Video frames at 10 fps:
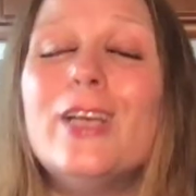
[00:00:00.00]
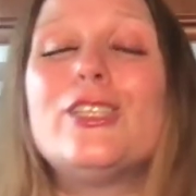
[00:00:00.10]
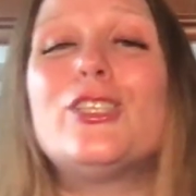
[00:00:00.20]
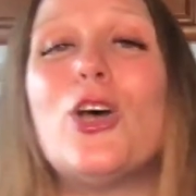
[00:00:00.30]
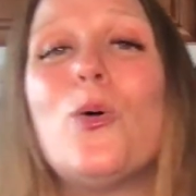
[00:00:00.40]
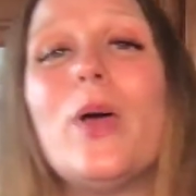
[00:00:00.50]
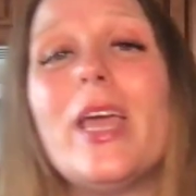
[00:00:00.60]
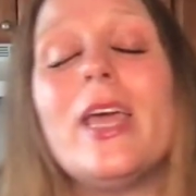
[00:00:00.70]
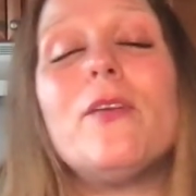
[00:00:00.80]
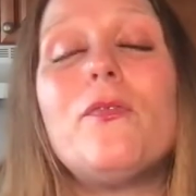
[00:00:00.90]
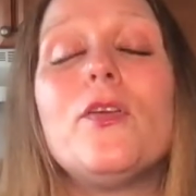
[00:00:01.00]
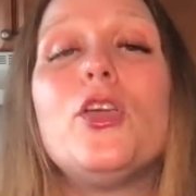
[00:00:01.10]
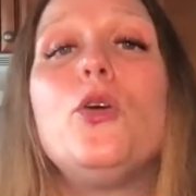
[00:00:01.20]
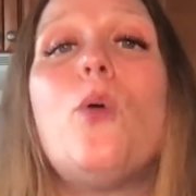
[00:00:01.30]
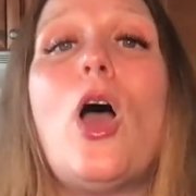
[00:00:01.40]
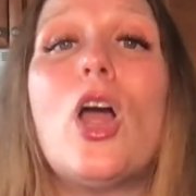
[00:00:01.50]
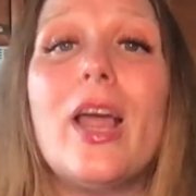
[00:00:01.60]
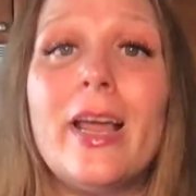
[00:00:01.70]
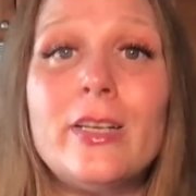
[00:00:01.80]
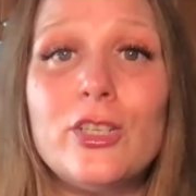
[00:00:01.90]
So if you are
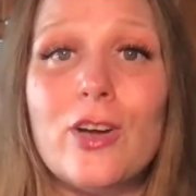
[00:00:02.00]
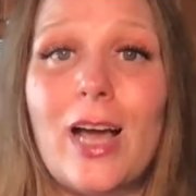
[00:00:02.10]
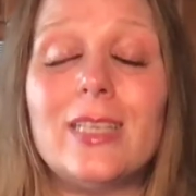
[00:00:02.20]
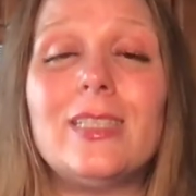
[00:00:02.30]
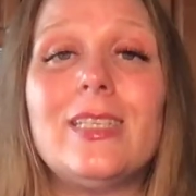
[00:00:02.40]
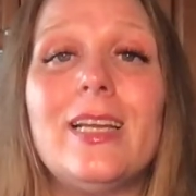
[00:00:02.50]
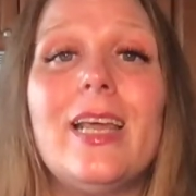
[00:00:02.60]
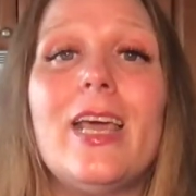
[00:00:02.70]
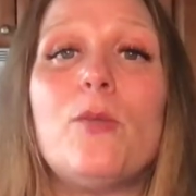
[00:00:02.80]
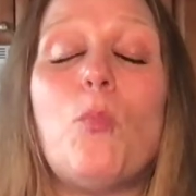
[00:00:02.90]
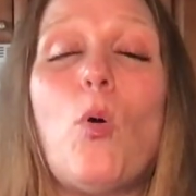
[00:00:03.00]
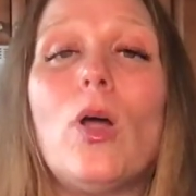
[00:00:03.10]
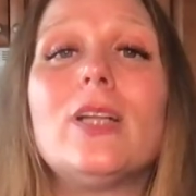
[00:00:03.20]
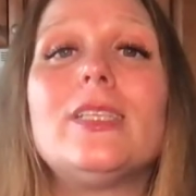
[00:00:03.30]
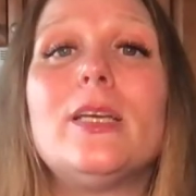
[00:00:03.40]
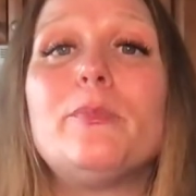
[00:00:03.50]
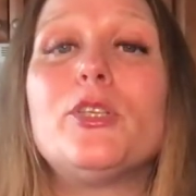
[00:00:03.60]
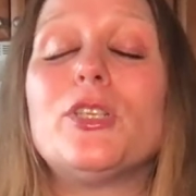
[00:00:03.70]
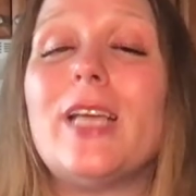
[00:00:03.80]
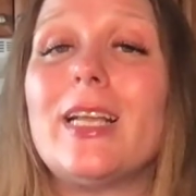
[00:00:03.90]
interested in more tips
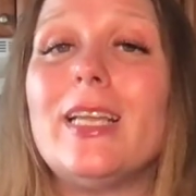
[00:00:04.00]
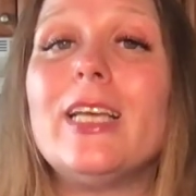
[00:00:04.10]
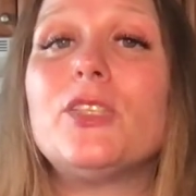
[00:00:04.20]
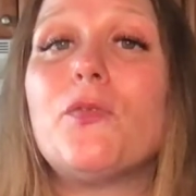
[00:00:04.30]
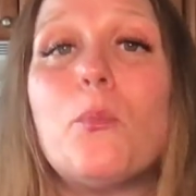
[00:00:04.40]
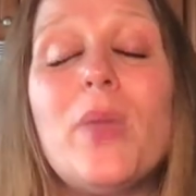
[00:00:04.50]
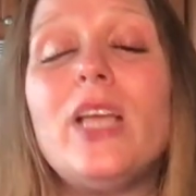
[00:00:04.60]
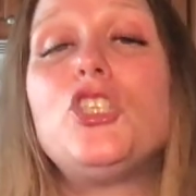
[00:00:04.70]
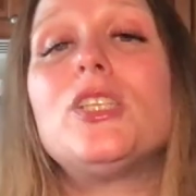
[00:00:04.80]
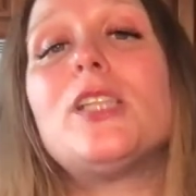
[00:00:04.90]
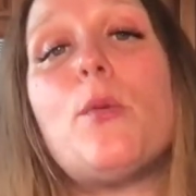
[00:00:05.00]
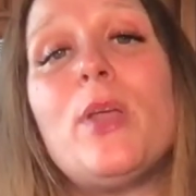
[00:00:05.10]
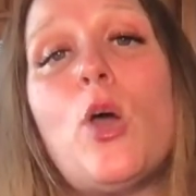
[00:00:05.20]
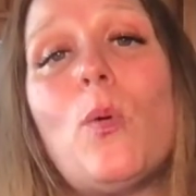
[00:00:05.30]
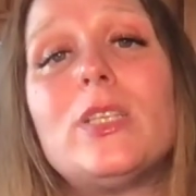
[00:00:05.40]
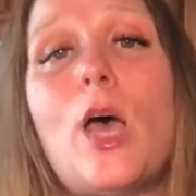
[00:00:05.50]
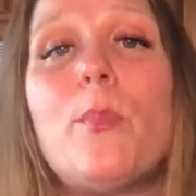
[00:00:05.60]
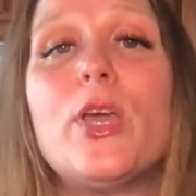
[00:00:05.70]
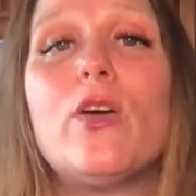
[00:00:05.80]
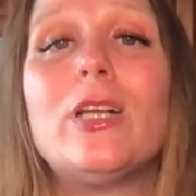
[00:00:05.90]
or techniques from me, just let me know what
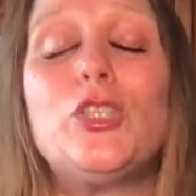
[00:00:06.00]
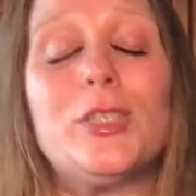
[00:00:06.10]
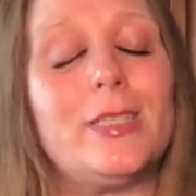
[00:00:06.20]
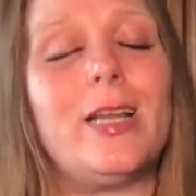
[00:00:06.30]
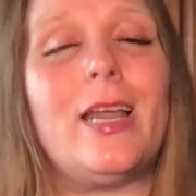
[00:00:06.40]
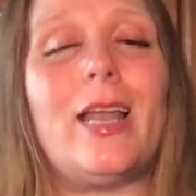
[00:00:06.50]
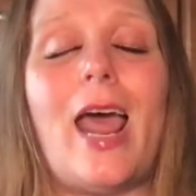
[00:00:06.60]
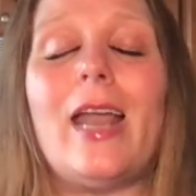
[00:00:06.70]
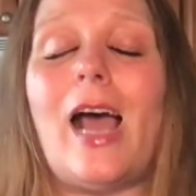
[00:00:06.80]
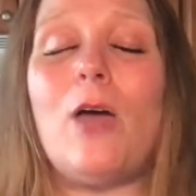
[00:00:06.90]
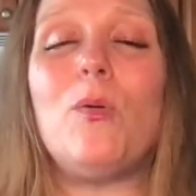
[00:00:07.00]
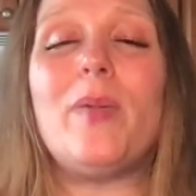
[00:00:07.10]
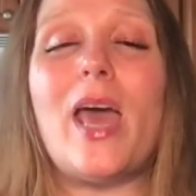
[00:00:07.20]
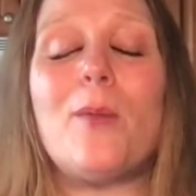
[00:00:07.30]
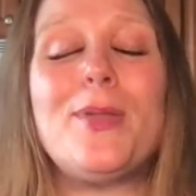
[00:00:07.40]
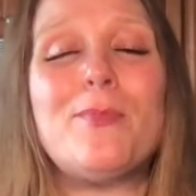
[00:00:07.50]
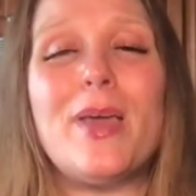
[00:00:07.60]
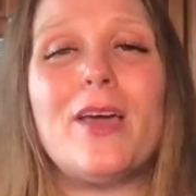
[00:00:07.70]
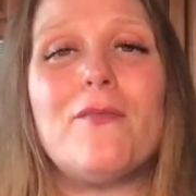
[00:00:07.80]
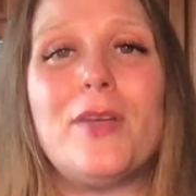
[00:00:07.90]
topic you're interested in, and I will be happy to
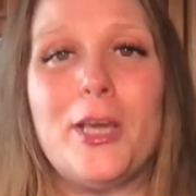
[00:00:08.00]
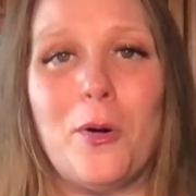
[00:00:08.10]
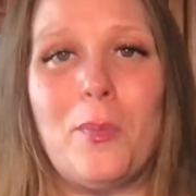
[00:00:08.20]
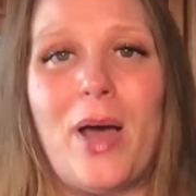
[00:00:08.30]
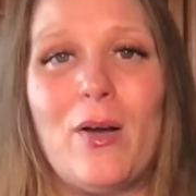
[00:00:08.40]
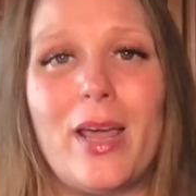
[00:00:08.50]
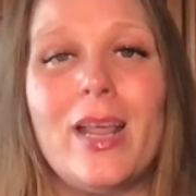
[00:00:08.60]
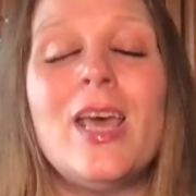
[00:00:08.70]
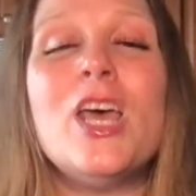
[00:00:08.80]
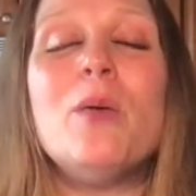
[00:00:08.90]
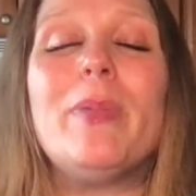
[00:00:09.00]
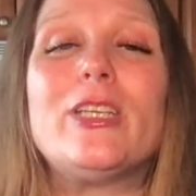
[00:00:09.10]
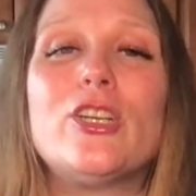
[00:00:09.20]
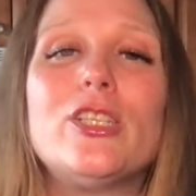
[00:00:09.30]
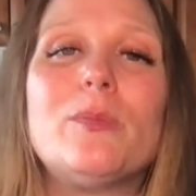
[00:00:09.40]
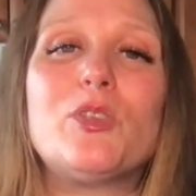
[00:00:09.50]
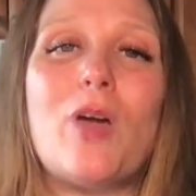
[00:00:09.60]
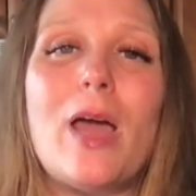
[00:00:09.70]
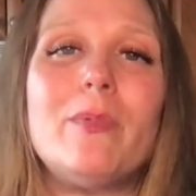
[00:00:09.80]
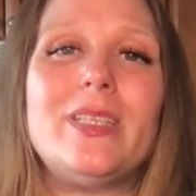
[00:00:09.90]
make a video about it. Be sure to
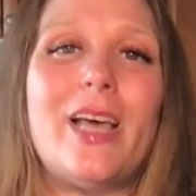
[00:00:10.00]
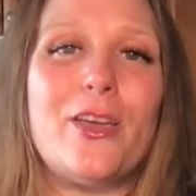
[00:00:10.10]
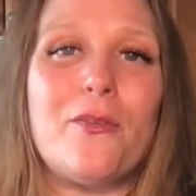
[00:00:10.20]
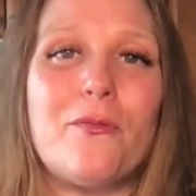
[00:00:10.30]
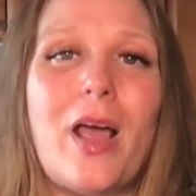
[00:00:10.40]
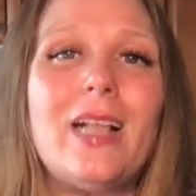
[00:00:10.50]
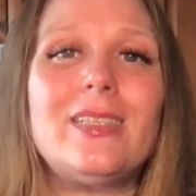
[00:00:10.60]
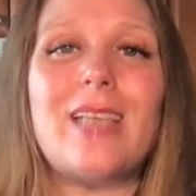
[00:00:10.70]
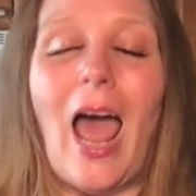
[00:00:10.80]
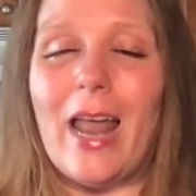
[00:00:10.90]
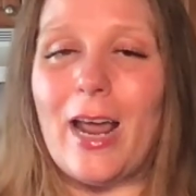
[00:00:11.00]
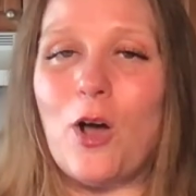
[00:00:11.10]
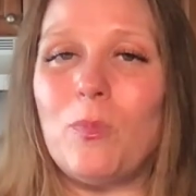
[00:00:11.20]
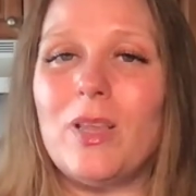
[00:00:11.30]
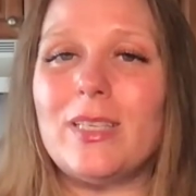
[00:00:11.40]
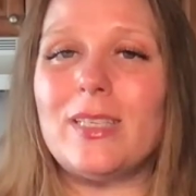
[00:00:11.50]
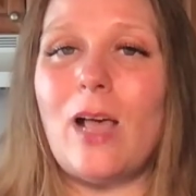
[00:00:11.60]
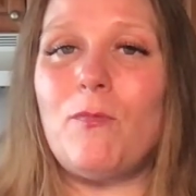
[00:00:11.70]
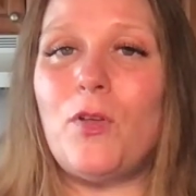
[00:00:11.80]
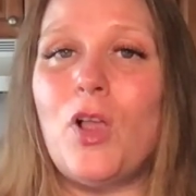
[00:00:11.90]
subscribe and tell your friends, and I hope this is
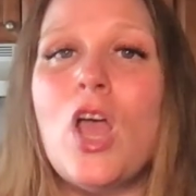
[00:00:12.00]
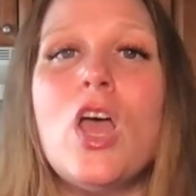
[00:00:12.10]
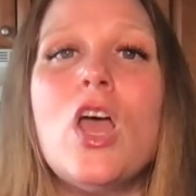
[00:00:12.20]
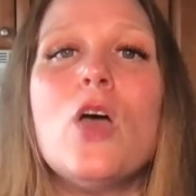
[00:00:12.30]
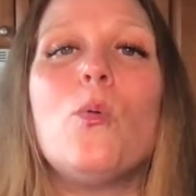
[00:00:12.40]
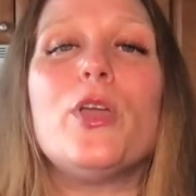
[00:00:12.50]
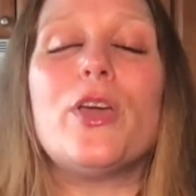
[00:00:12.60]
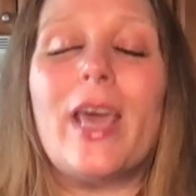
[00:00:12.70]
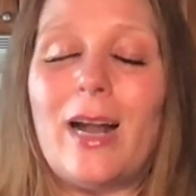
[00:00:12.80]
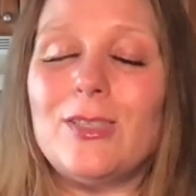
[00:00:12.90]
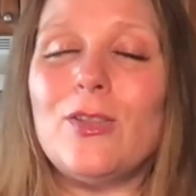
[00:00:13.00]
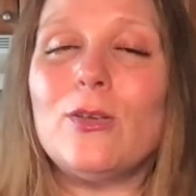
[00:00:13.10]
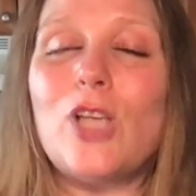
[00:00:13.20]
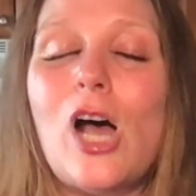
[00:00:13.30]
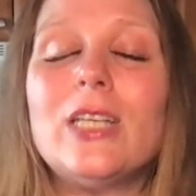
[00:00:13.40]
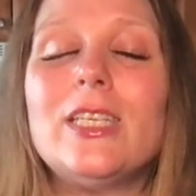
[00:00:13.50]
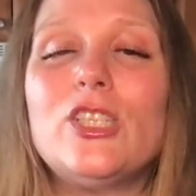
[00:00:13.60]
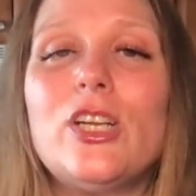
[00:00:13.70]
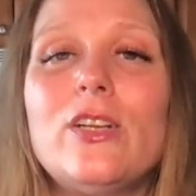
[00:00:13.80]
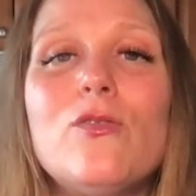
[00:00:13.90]
helpful. When you get out to those
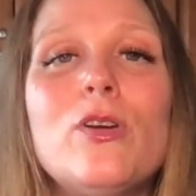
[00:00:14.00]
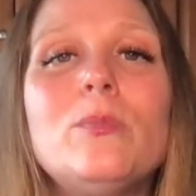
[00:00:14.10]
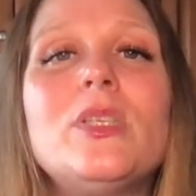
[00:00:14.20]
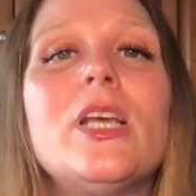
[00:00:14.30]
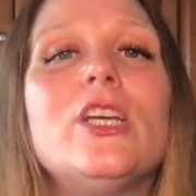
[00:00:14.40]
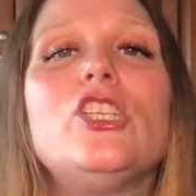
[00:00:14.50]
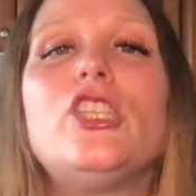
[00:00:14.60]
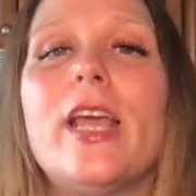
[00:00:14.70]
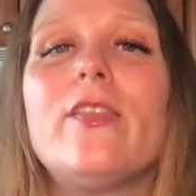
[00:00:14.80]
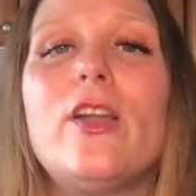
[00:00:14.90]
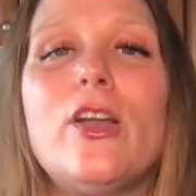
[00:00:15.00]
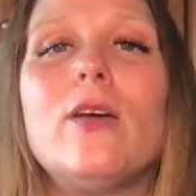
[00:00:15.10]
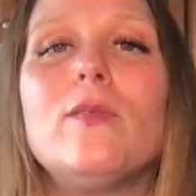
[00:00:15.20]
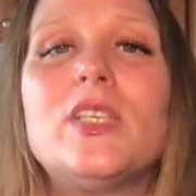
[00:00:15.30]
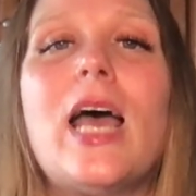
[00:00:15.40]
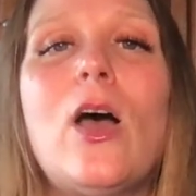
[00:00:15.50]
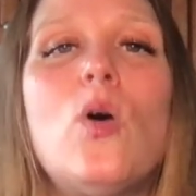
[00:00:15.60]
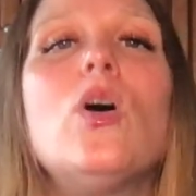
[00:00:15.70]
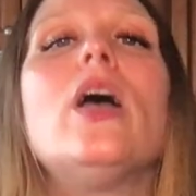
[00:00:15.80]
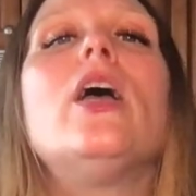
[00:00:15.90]
audition rooms, shake the nerves
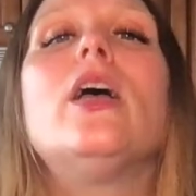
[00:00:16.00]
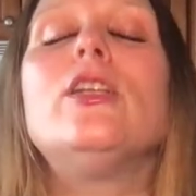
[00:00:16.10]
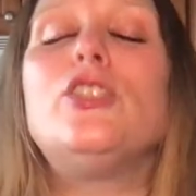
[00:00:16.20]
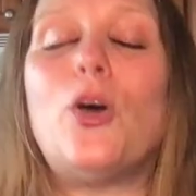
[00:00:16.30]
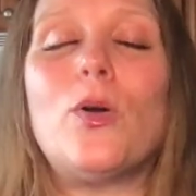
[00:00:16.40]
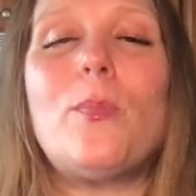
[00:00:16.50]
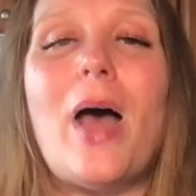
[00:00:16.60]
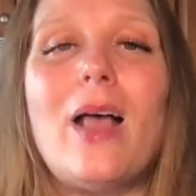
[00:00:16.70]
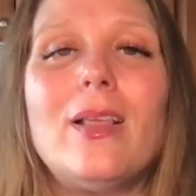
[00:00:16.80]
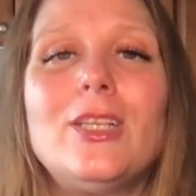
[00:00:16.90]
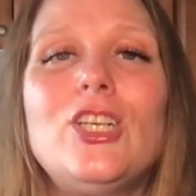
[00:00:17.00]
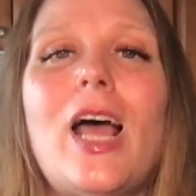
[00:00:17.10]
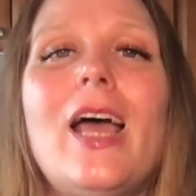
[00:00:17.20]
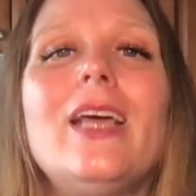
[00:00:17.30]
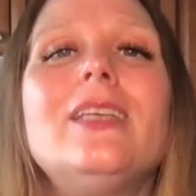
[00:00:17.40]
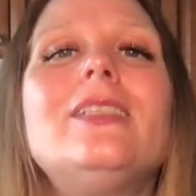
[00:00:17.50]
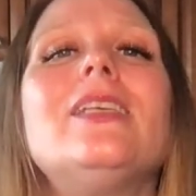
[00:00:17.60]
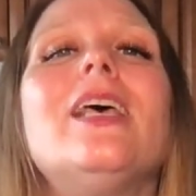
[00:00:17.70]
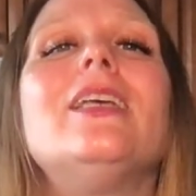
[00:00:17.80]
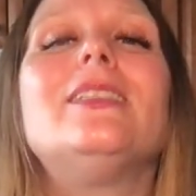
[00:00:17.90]
out, don't apologize,
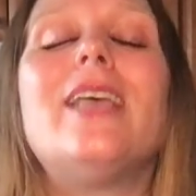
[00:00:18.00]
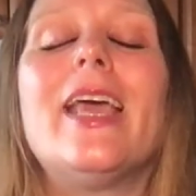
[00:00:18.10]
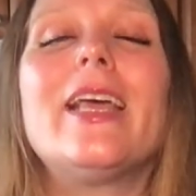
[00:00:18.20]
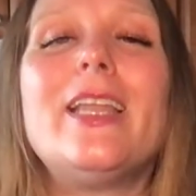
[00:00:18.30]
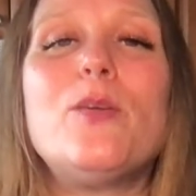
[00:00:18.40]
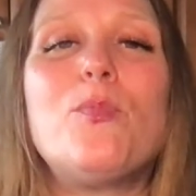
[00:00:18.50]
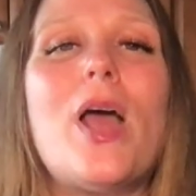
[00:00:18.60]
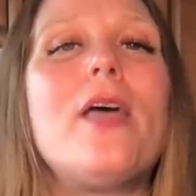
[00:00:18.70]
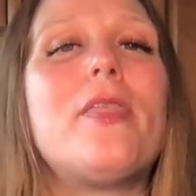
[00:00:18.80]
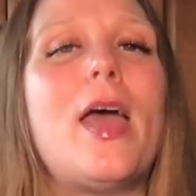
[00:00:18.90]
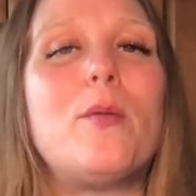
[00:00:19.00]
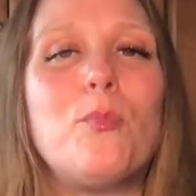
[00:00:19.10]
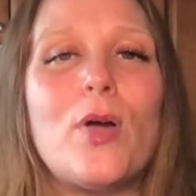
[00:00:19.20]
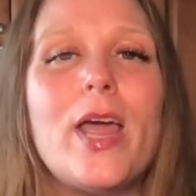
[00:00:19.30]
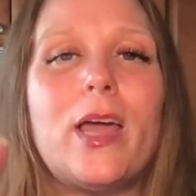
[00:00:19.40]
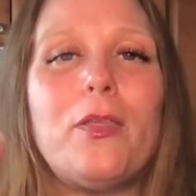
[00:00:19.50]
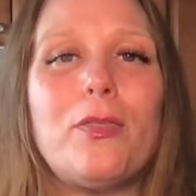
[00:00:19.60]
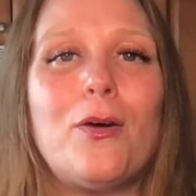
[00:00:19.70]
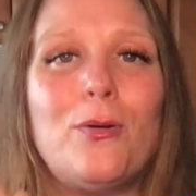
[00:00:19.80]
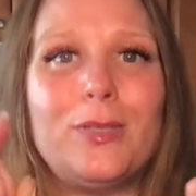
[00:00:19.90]
take a deep breath, and break
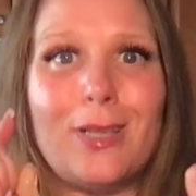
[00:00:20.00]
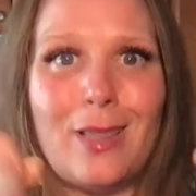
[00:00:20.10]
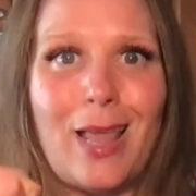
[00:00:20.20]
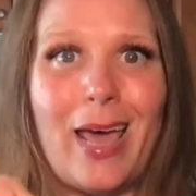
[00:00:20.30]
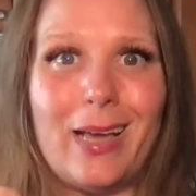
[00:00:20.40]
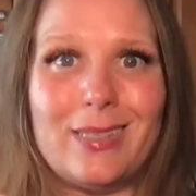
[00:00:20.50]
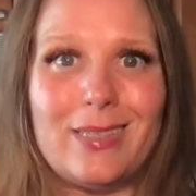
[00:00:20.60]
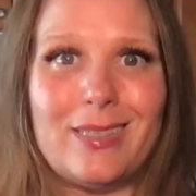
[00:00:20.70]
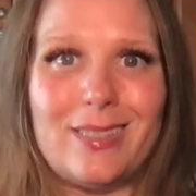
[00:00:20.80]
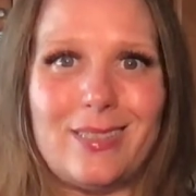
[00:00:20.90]
those legs.